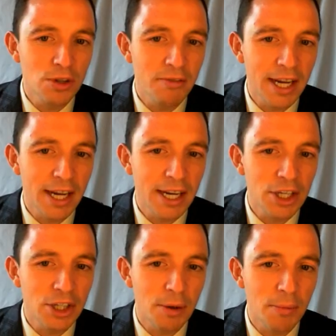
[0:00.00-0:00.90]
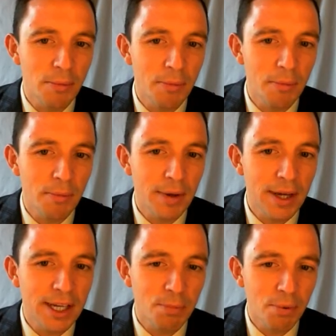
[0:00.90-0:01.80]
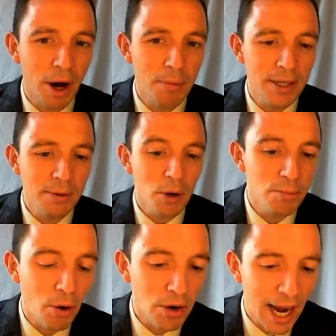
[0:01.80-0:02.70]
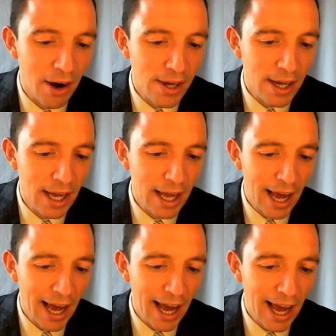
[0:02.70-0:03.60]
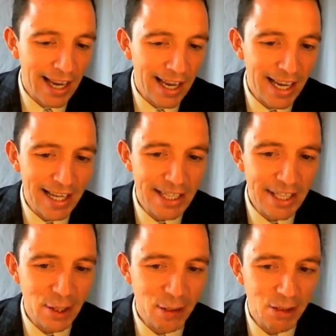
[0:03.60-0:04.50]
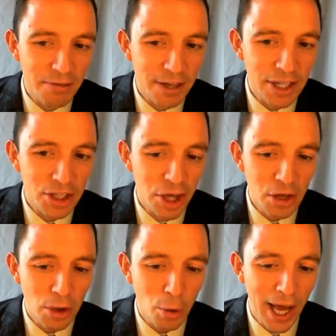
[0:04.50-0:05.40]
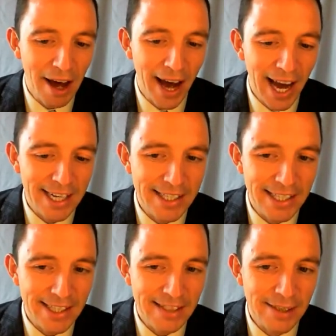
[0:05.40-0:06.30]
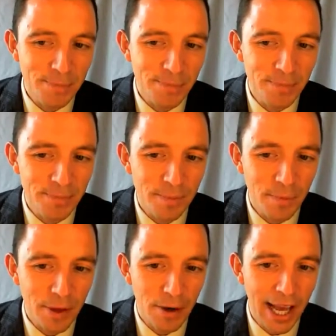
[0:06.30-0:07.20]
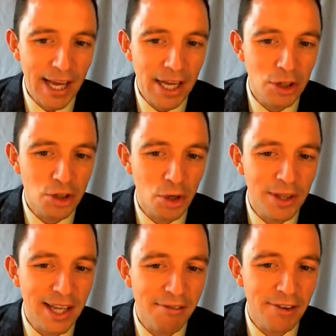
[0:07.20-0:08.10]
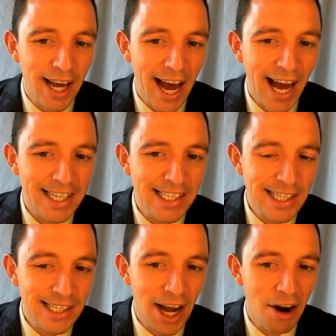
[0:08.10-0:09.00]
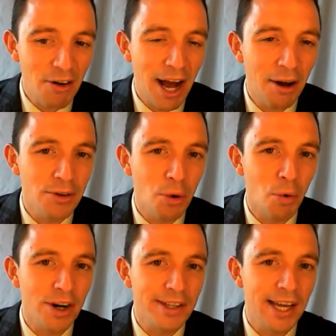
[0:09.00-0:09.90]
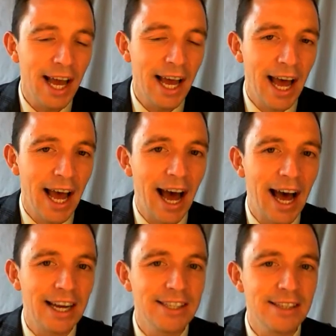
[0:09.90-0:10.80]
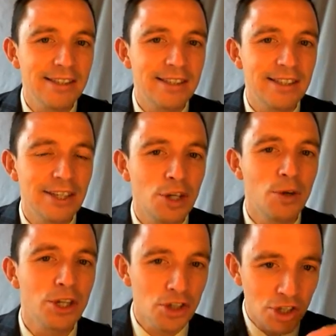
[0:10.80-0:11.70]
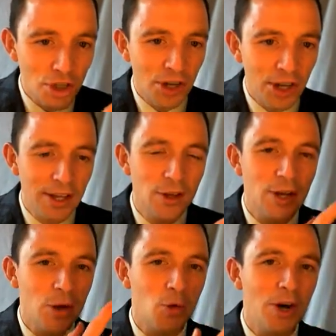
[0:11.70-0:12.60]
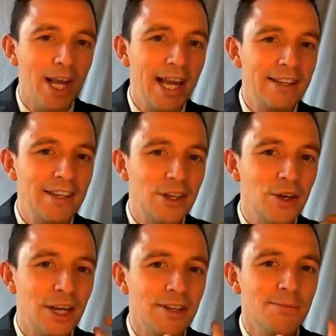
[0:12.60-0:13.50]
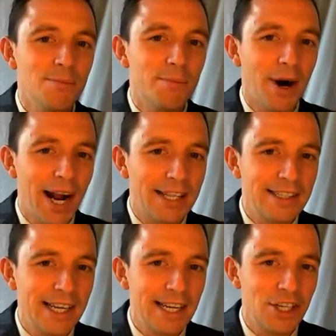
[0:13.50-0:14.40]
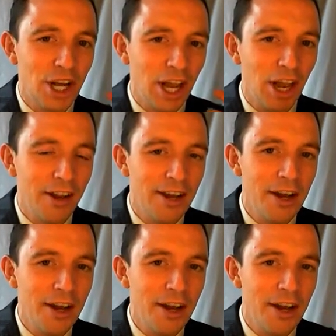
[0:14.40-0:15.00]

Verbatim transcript: of English is probably the most important area. And in the use of English, we have accents, okay? So different accents around the world. And you can study, you can read, you can practice English a lot,